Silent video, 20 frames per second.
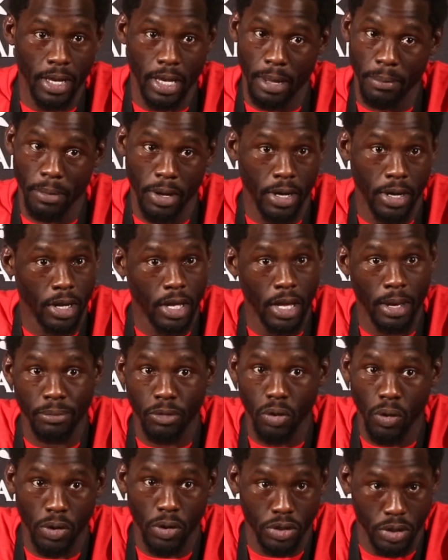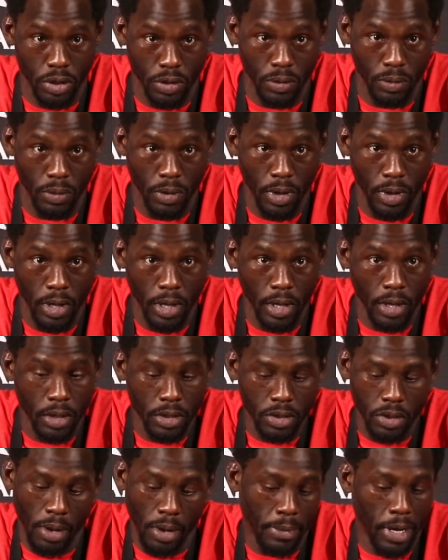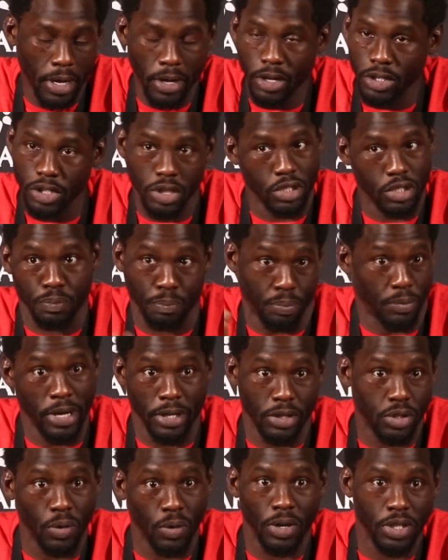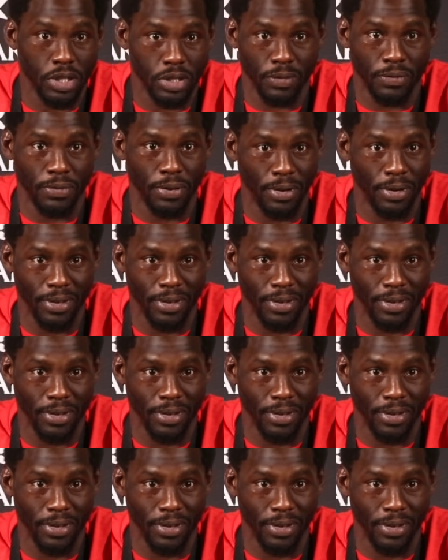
and I'm going to come towards you. So I'm not going to just sprint towards you